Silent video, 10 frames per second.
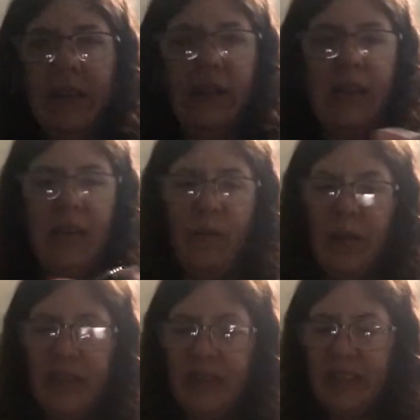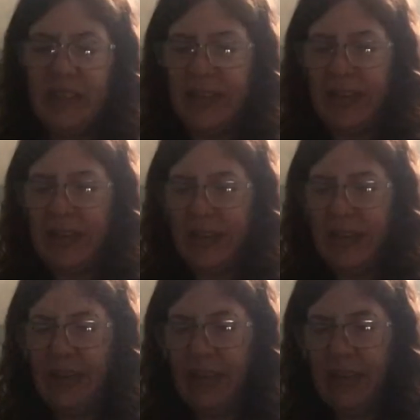now we can
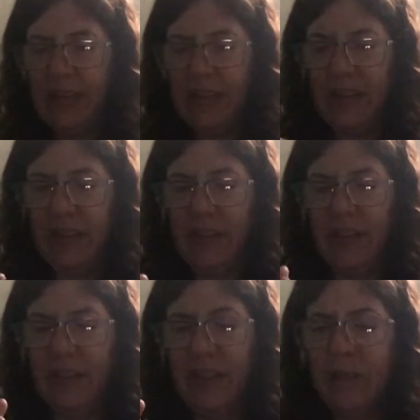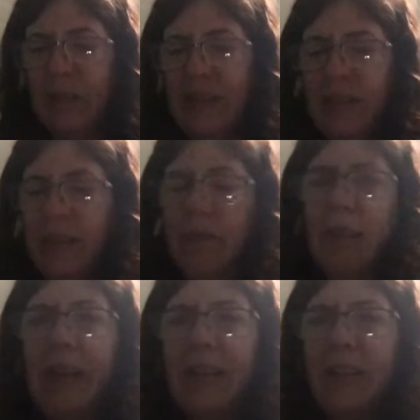slide this bit
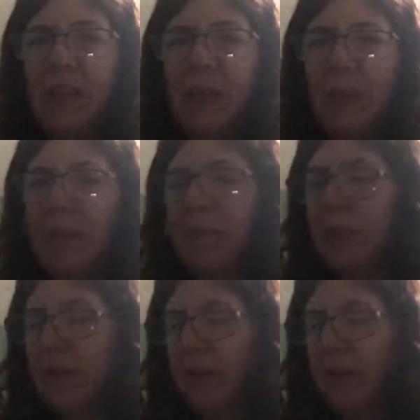back into the pump.